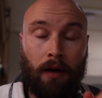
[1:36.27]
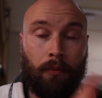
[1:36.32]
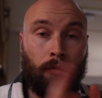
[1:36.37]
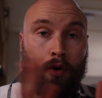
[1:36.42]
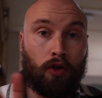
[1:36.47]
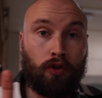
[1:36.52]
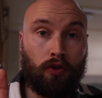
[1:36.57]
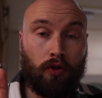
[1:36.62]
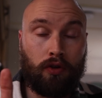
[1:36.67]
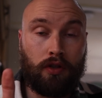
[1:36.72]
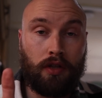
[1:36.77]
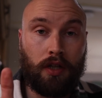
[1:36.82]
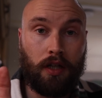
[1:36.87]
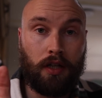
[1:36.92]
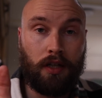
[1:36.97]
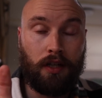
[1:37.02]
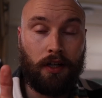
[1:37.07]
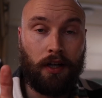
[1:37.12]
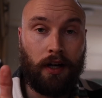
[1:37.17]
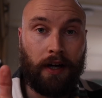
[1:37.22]
I'm not a
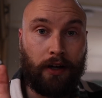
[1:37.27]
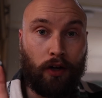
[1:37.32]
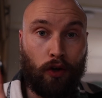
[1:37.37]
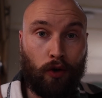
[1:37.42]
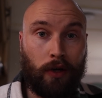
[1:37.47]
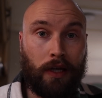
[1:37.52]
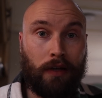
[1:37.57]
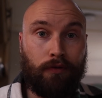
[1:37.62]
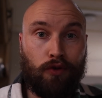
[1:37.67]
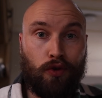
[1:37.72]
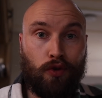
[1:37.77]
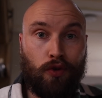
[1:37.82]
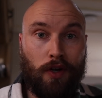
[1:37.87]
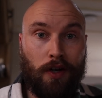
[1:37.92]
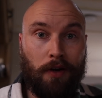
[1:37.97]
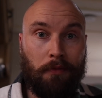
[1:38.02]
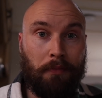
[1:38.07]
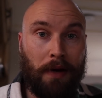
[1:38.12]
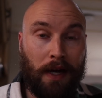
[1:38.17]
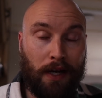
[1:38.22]
doctor, I cannot give you
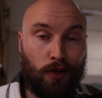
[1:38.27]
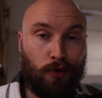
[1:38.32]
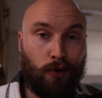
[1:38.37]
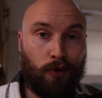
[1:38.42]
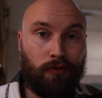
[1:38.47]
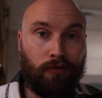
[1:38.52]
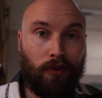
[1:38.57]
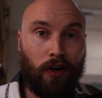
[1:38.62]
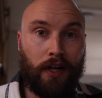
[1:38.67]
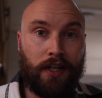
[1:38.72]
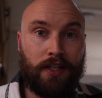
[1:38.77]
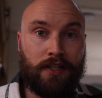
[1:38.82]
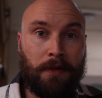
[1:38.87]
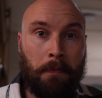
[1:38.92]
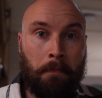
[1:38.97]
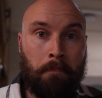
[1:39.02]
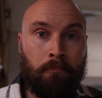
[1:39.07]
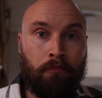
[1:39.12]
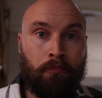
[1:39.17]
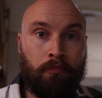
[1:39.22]
medical advice,
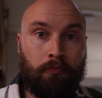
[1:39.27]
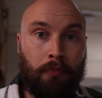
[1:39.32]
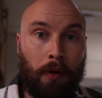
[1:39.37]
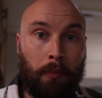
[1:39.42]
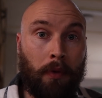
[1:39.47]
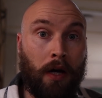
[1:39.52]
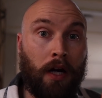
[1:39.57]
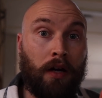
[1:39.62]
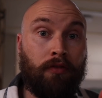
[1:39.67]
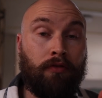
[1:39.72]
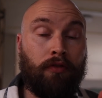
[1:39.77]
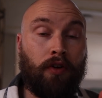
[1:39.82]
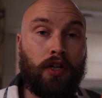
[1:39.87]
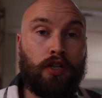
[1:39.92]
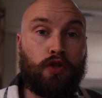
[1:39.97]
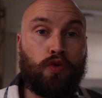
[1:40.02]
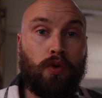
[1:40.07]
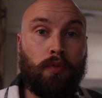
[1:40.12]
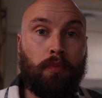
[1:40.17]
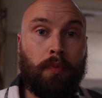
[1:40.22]
but my
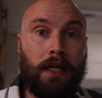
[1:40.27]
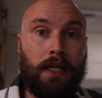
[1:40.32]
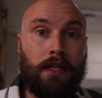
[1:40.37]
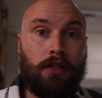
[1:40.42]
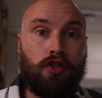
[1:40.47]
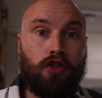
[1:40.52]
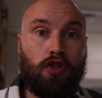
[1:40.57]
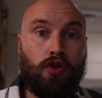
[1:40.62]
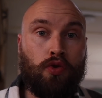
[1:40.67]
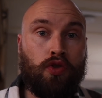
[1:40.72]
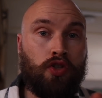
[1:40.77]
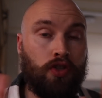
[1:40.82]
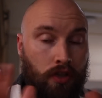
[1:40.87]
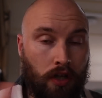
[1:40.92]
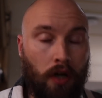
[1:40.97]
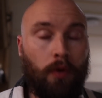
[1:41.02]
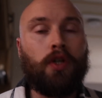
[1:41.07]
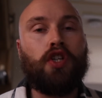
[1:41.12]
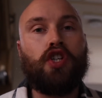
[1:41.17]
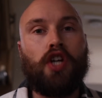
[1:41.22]
advice would be to just
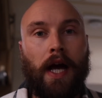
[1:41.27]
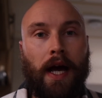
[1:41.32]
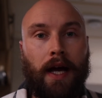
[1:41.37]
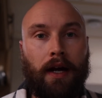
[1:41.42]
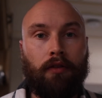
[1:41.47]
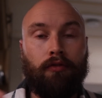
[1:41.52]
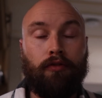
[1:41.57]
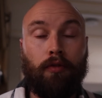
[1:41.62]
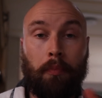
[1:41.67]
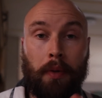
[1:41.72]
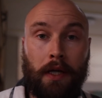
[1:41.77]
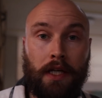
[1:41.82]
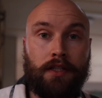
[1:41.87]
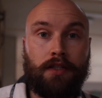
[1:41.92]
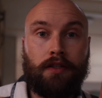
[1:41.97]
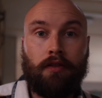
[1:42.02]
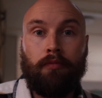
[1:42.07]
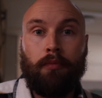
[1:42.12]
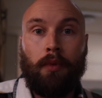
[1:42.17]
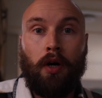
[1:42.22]
go and check for
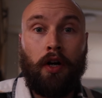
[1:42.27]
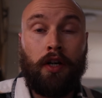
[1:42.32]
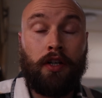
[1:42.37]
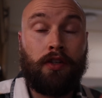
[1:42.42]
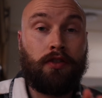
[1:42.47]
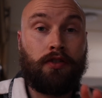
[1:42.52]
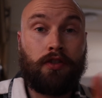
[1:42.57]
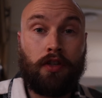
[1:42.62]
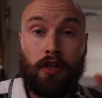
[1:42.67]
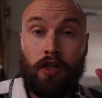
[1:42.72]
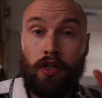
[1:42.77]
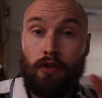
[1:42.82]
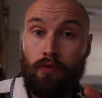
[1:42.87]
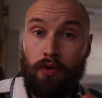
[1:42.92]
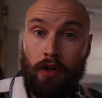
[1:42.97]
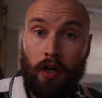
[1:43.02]
peace of mind so that you